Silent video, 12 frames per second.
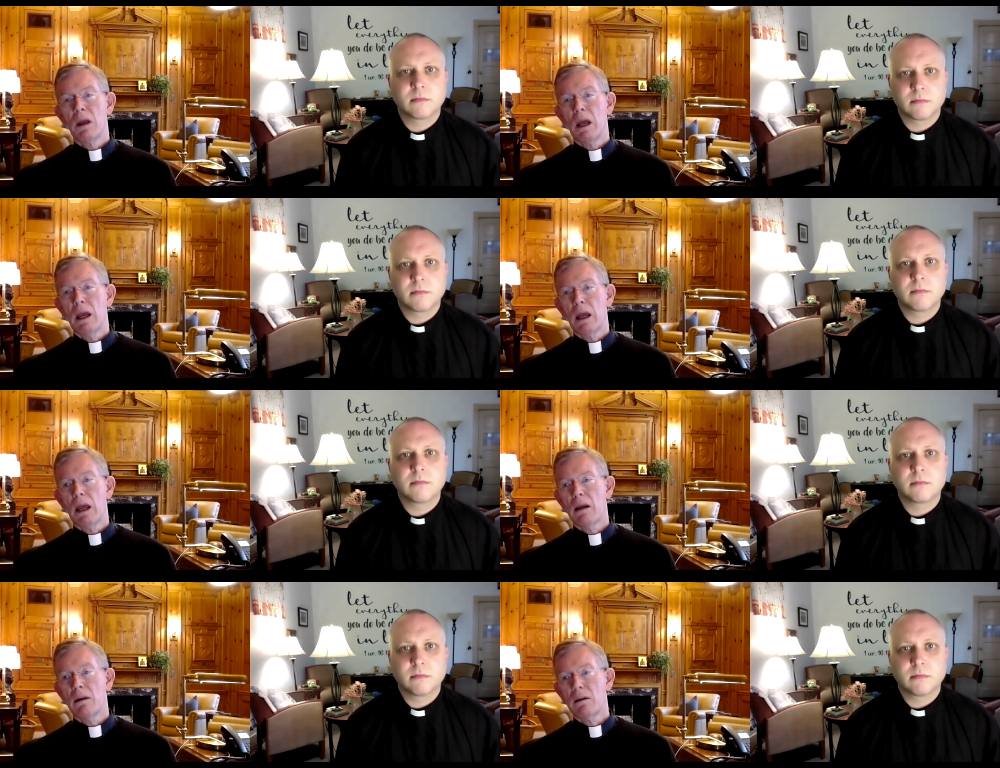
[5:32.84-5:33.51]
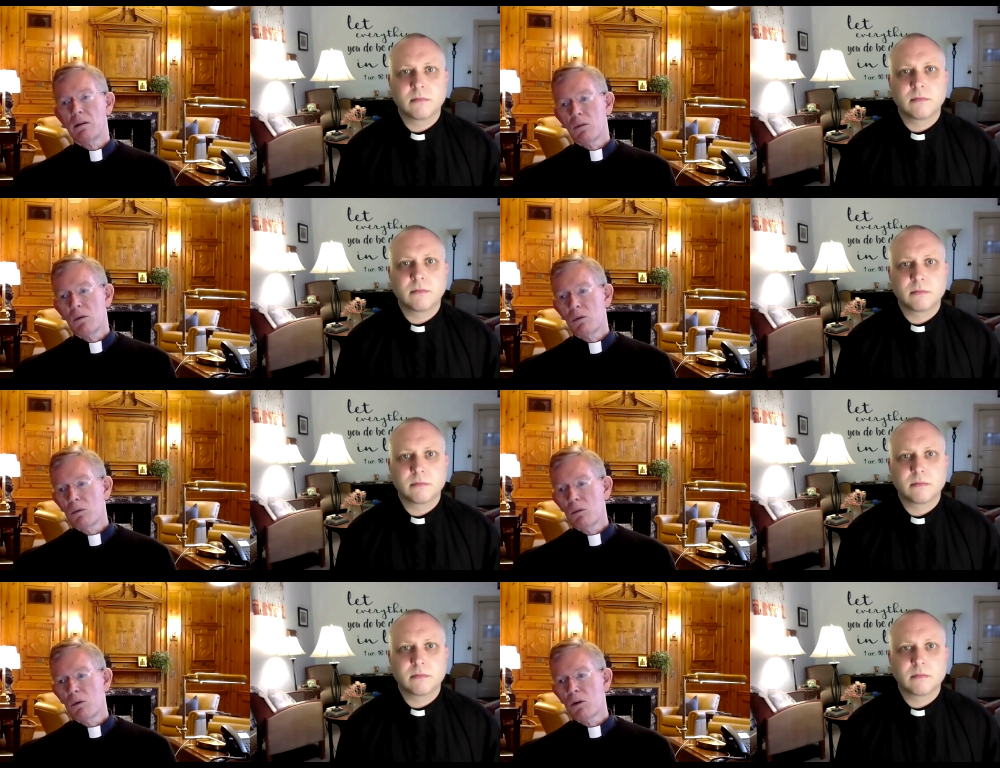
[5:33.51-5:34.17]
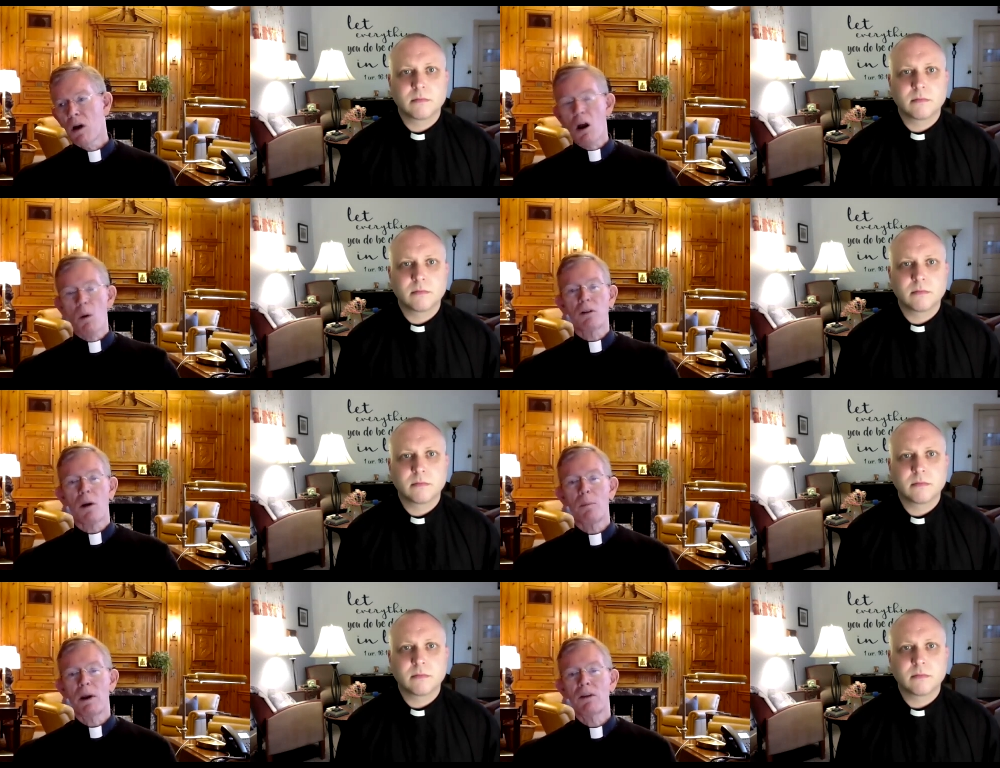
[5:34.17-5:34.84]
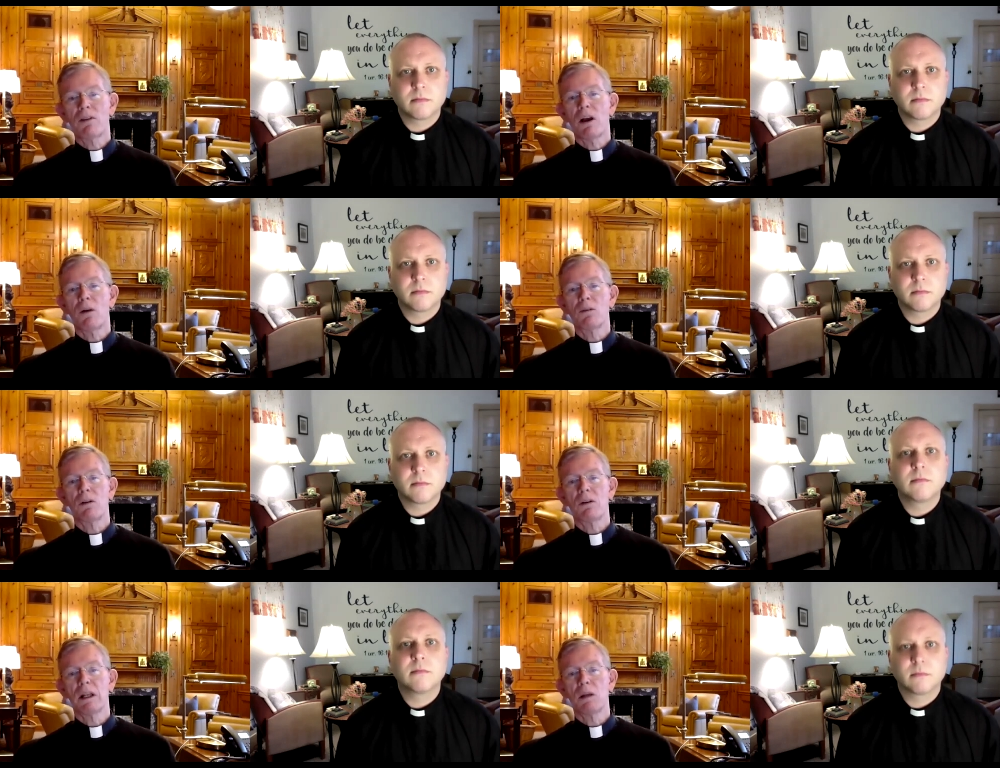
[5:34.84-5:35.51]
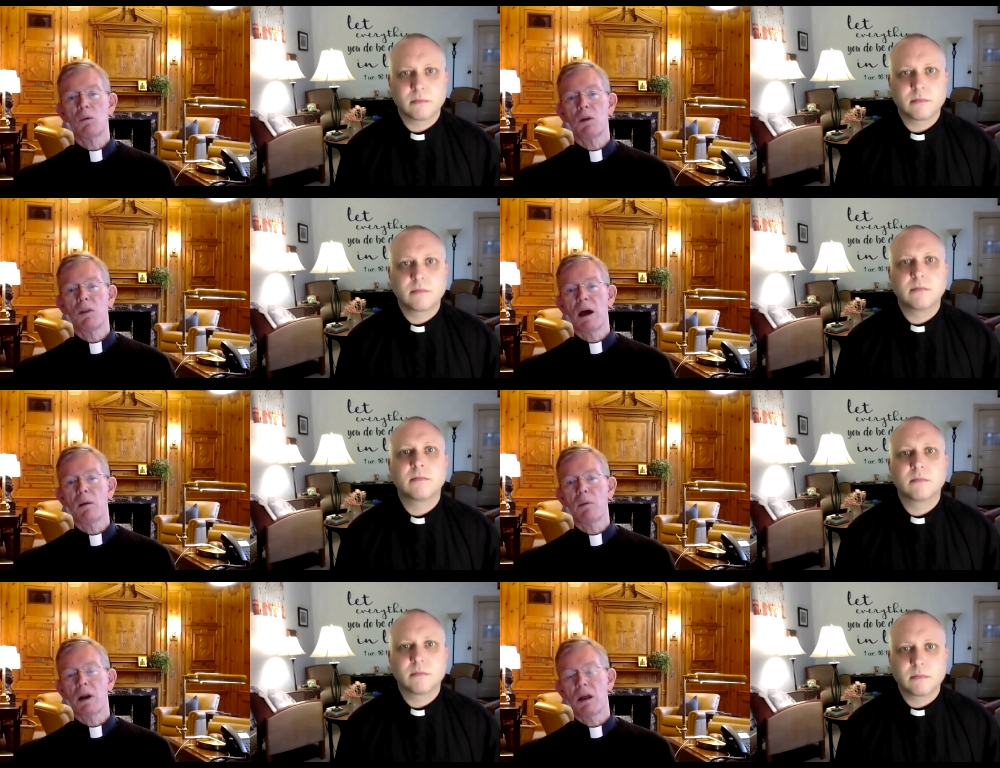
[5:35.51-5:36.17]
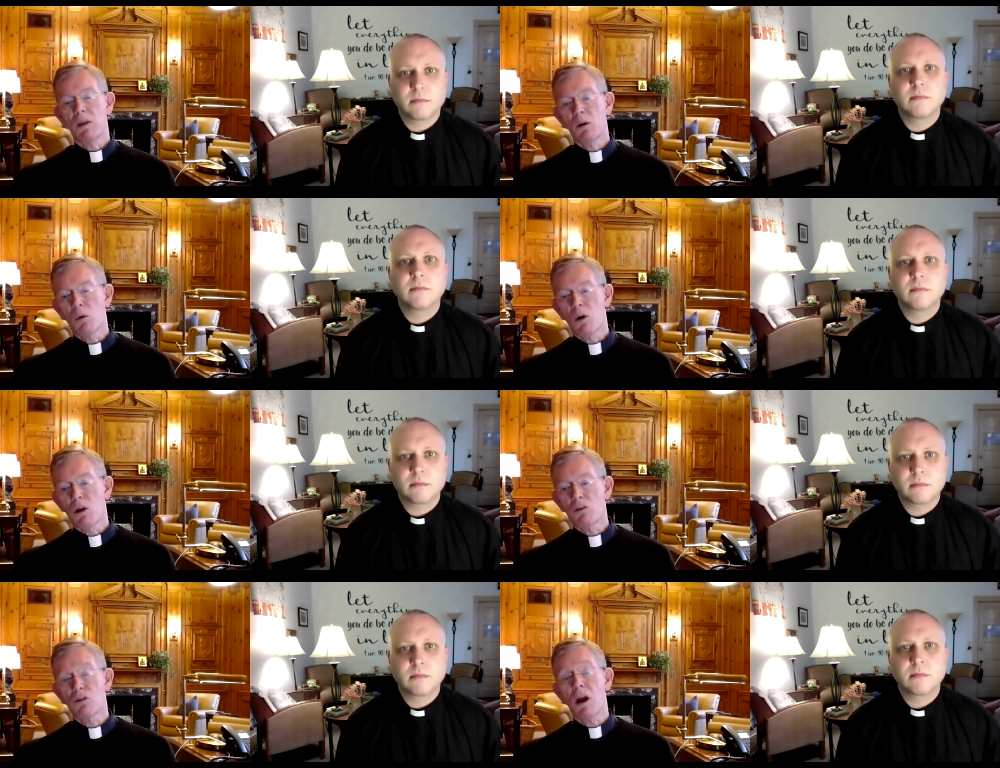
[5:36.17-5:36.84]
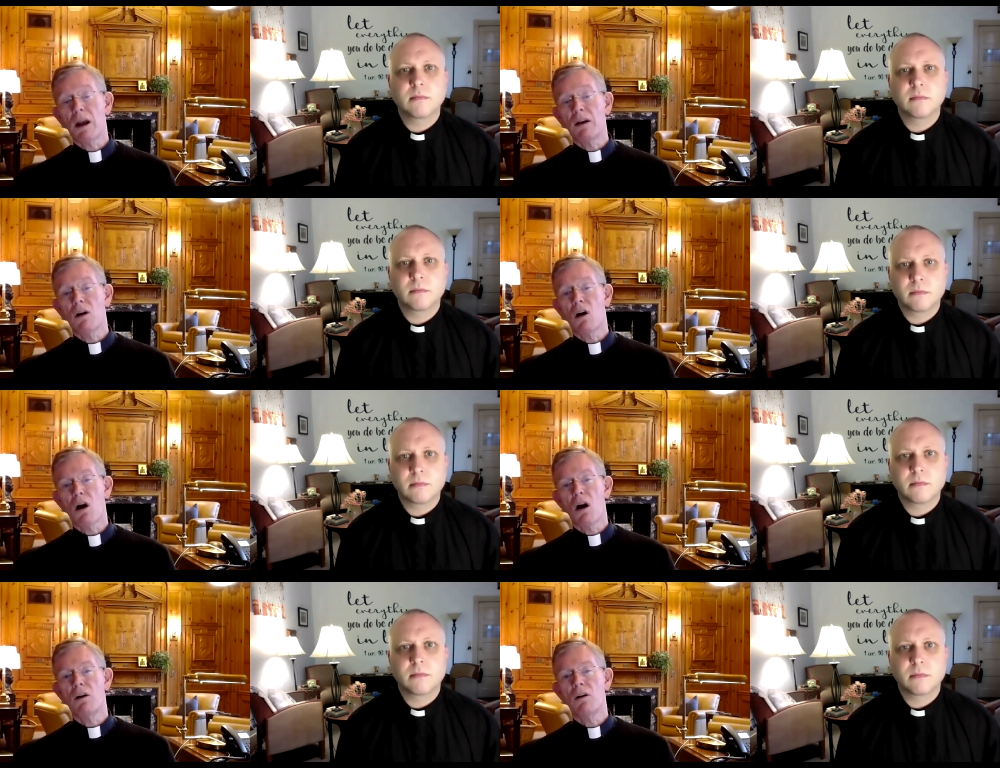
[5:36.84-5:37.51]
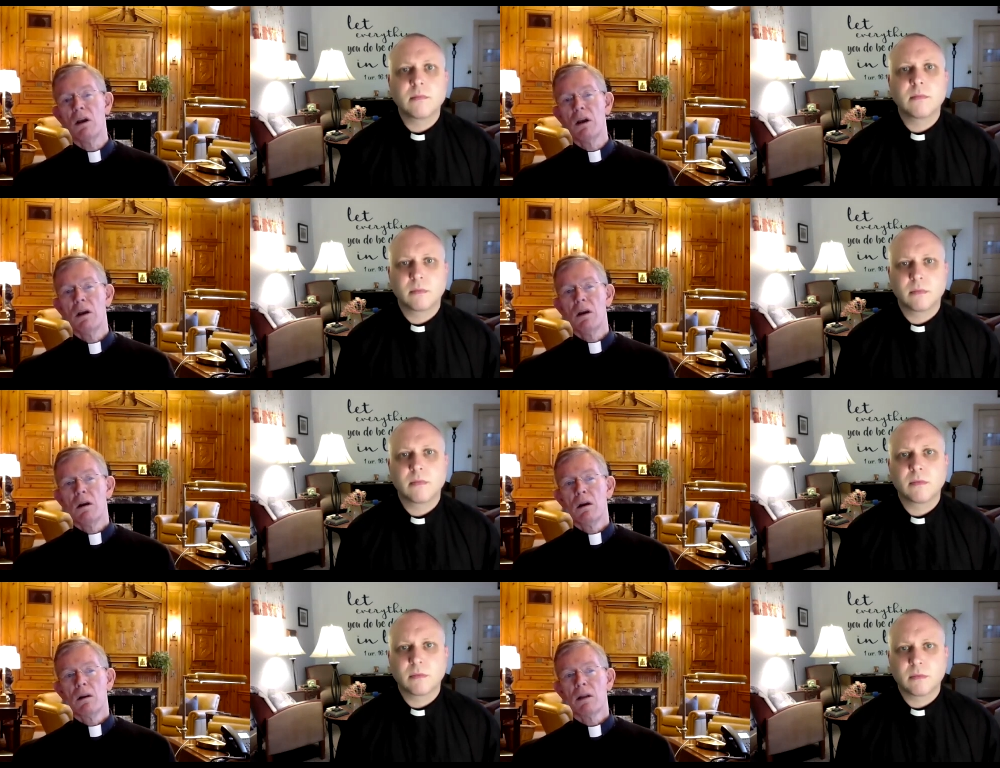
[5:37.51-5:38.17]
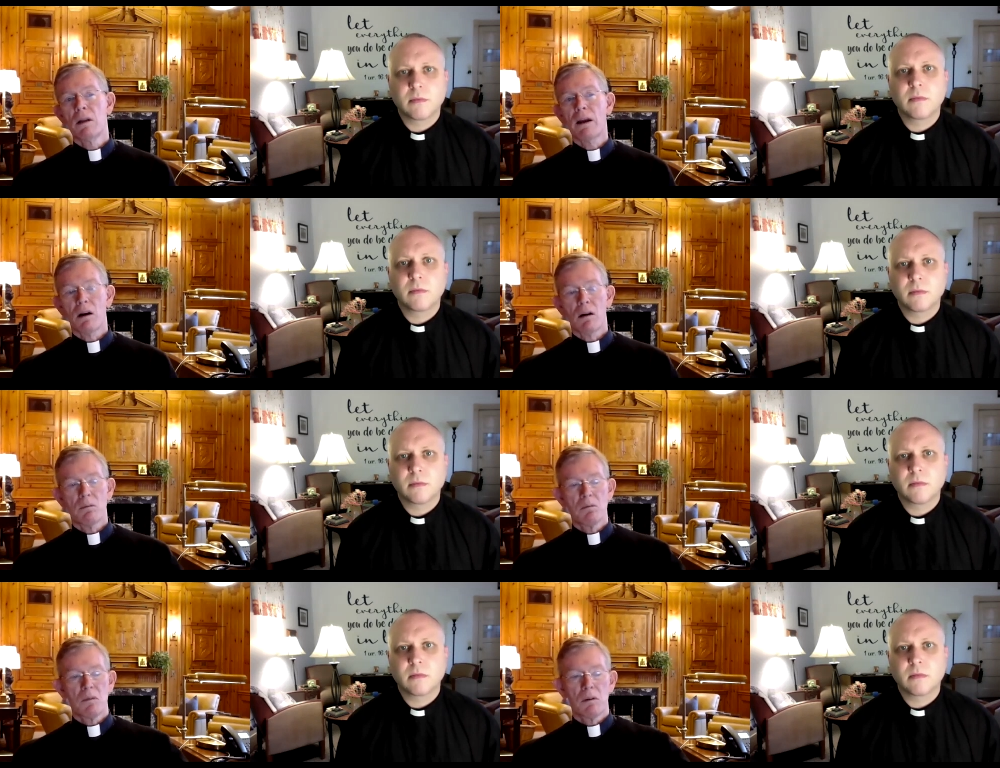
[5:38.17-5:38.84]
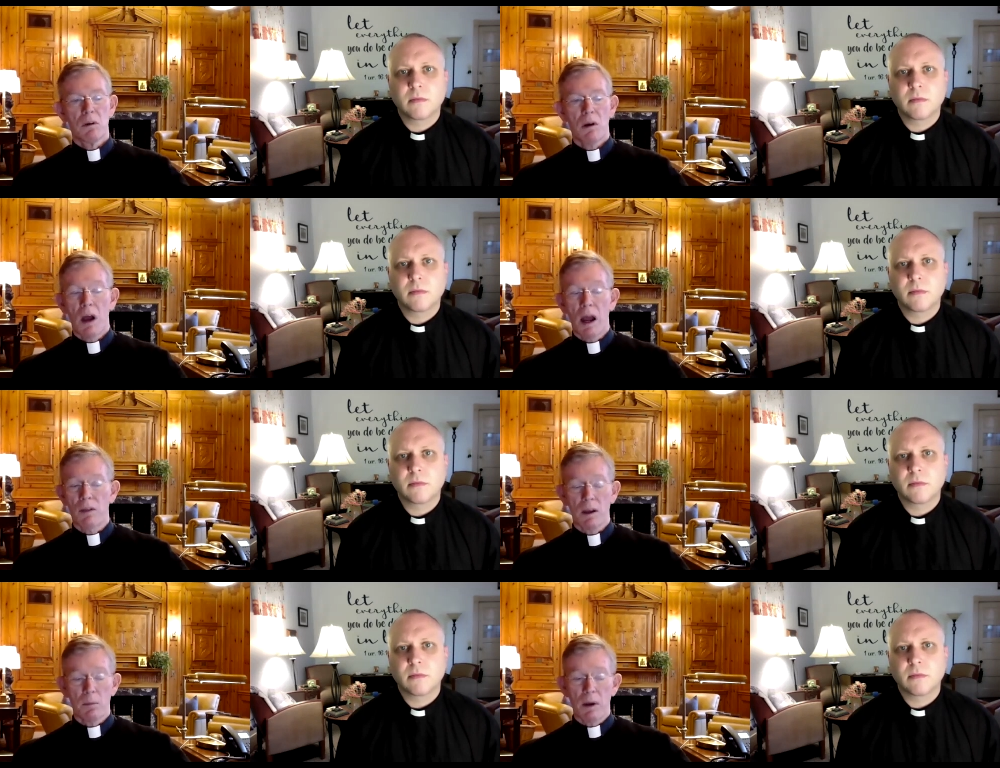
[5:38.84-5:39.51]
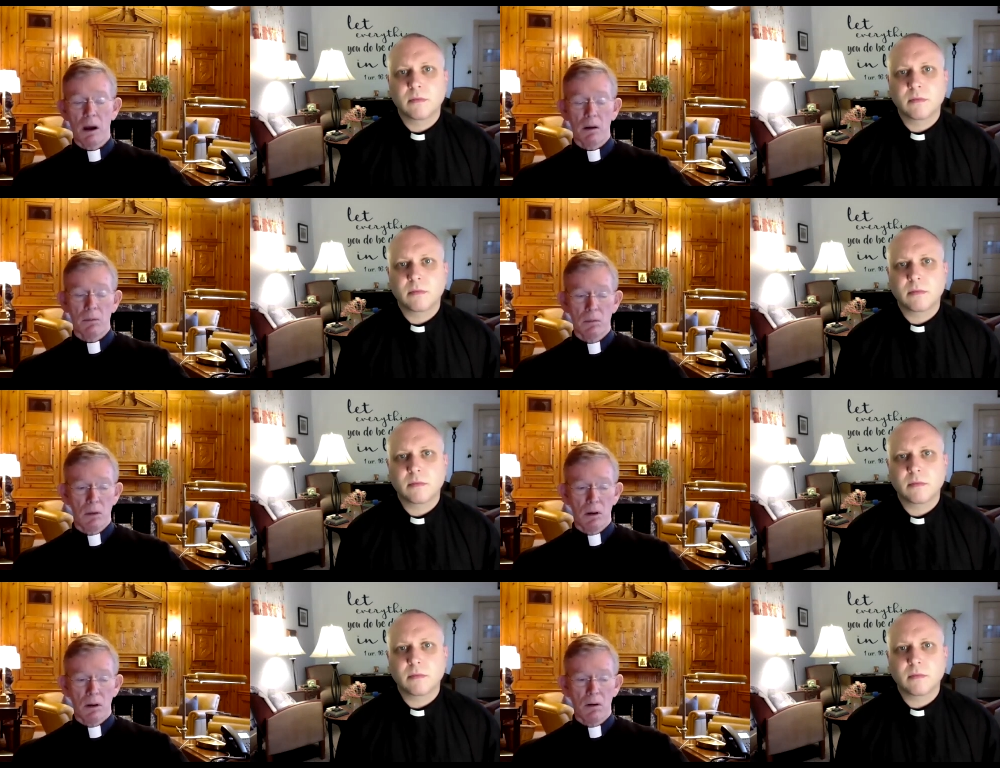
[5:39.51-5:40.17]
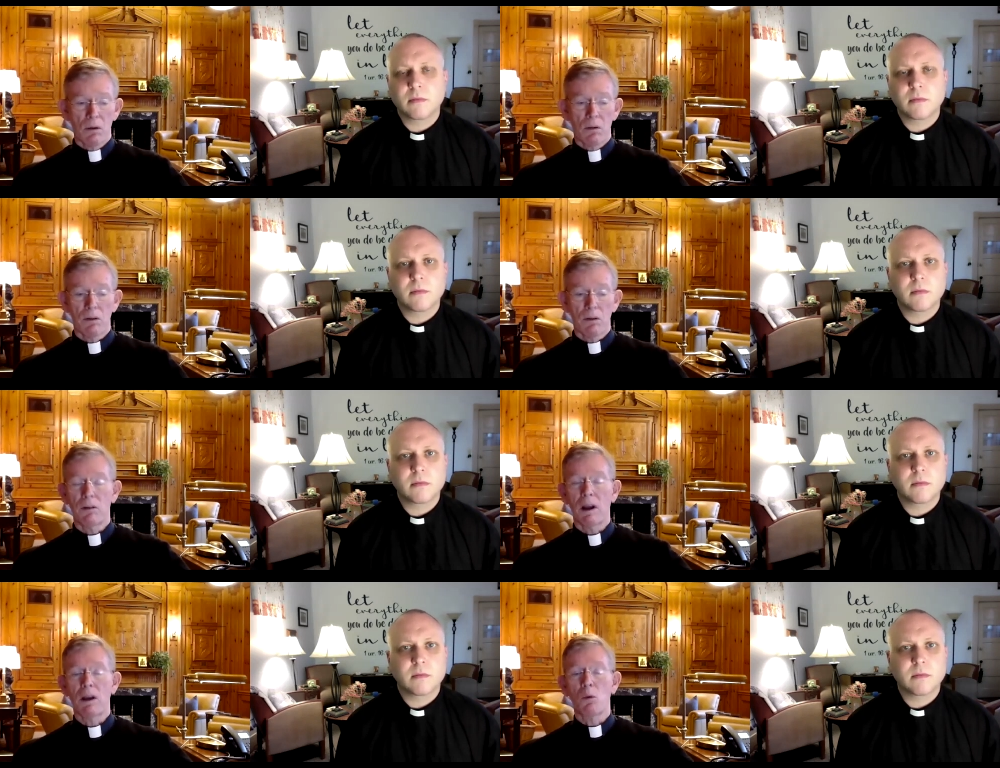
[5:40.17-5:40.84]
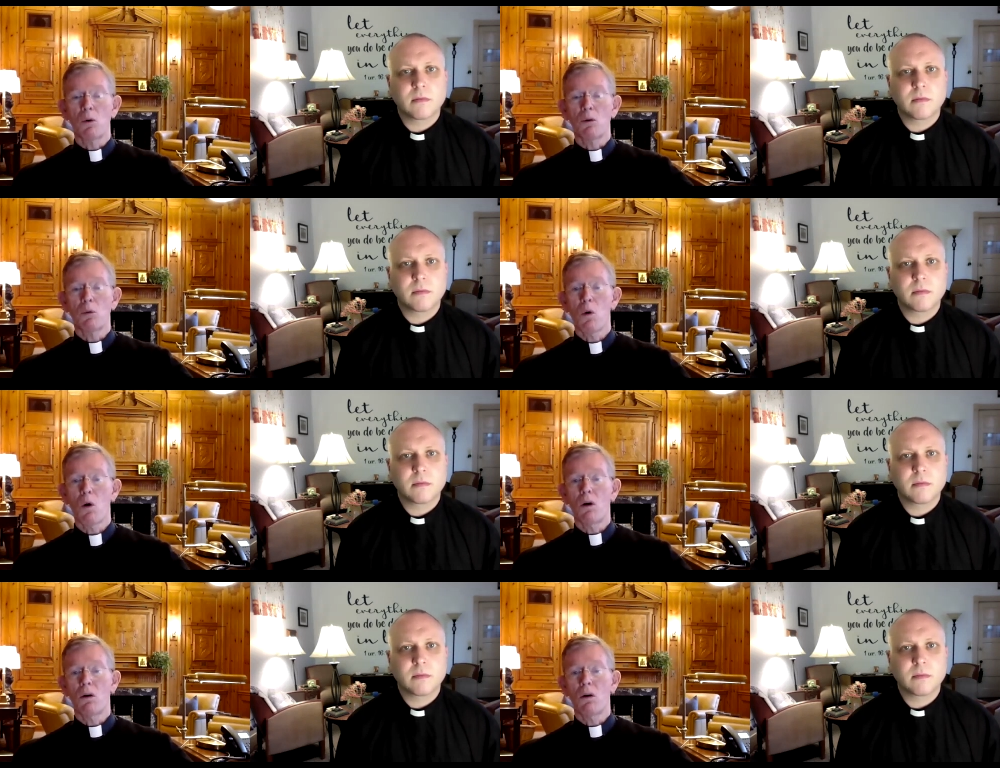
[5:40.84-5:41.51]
Speaker 1: and we're not always our best selves in dealing with that, but I think we're all trying hard. Like I think about, you know, the Second World War,